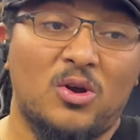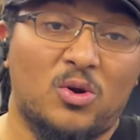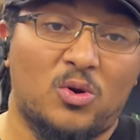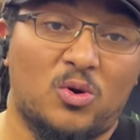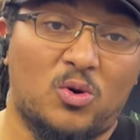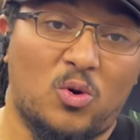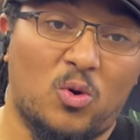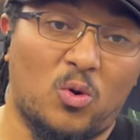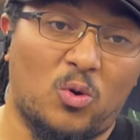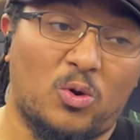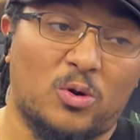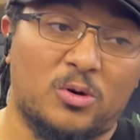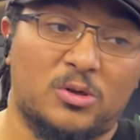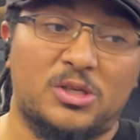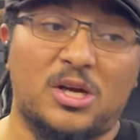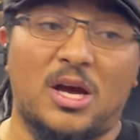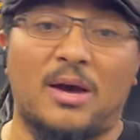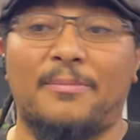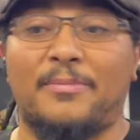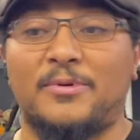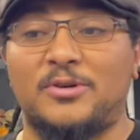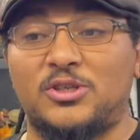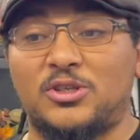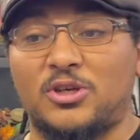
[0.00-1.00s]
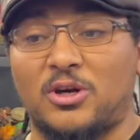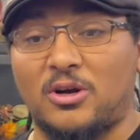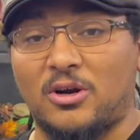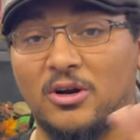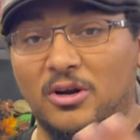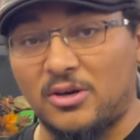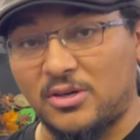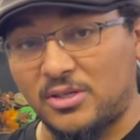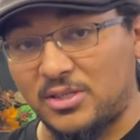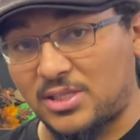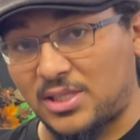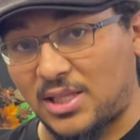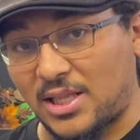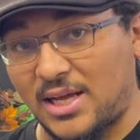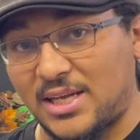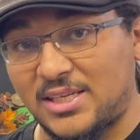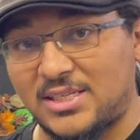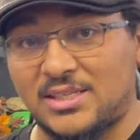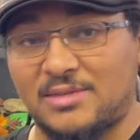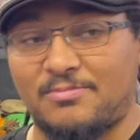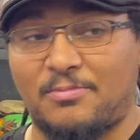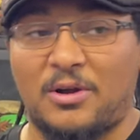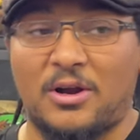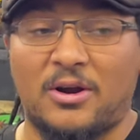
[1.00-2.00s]
cooler temperatures,
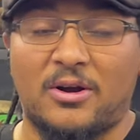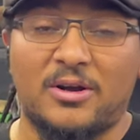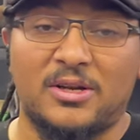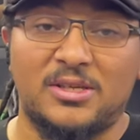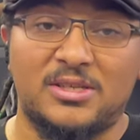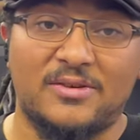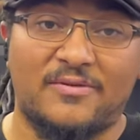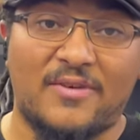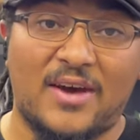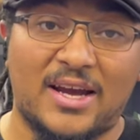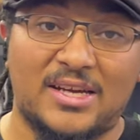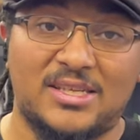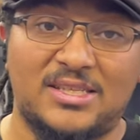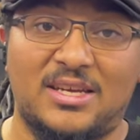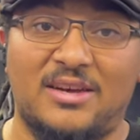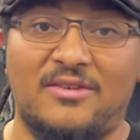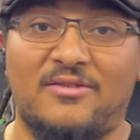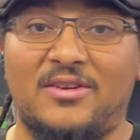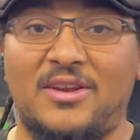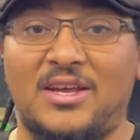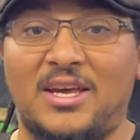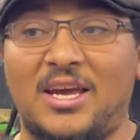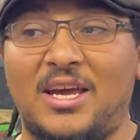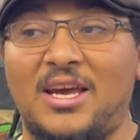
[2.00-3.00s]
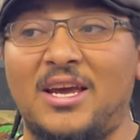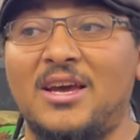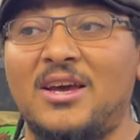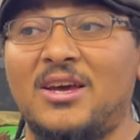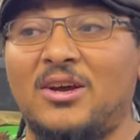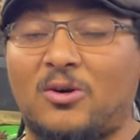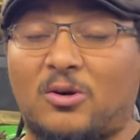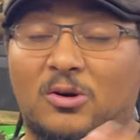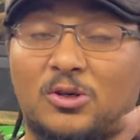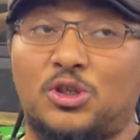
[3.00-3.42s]
less periods of activity, or